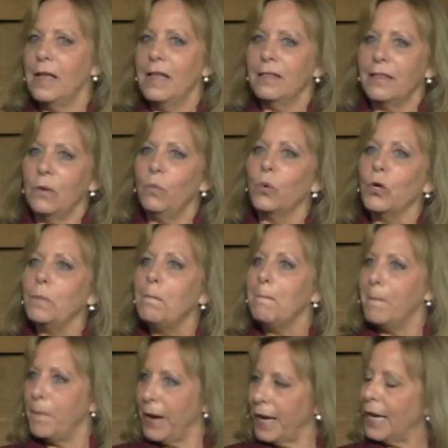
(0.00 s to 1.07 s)
they
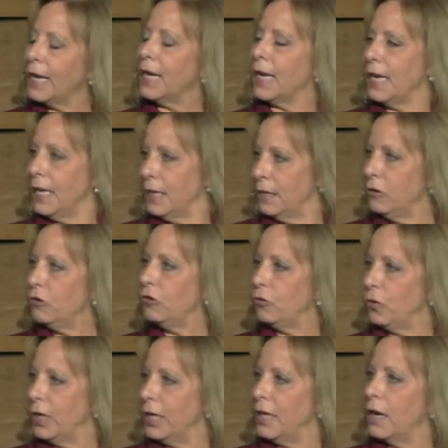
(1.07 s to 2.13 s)
weren't buying
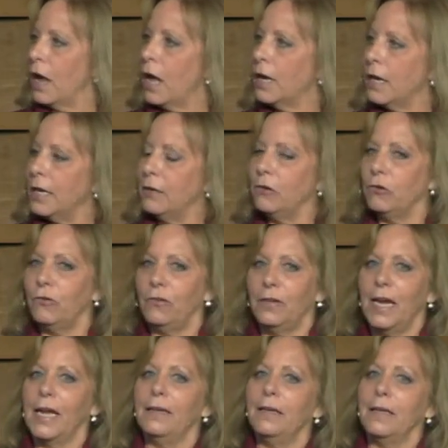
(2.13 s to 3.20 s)
into it, not mm-hmm.
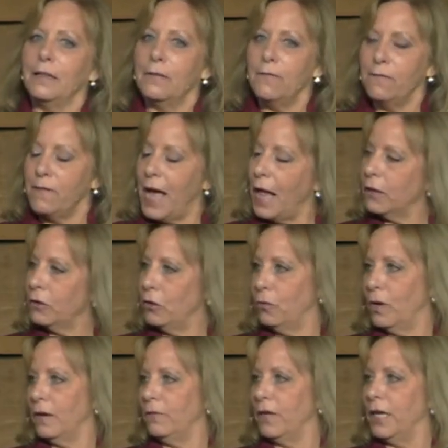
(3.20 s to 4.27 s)
understanding the
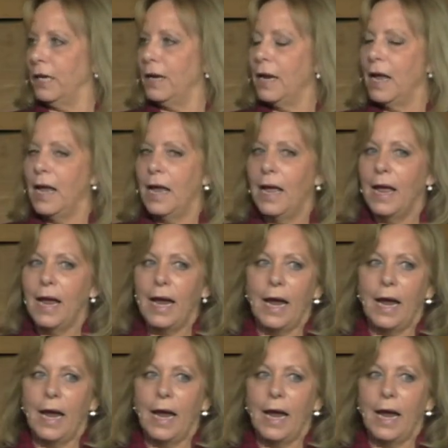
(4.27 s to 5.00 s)
value of it. Yeah.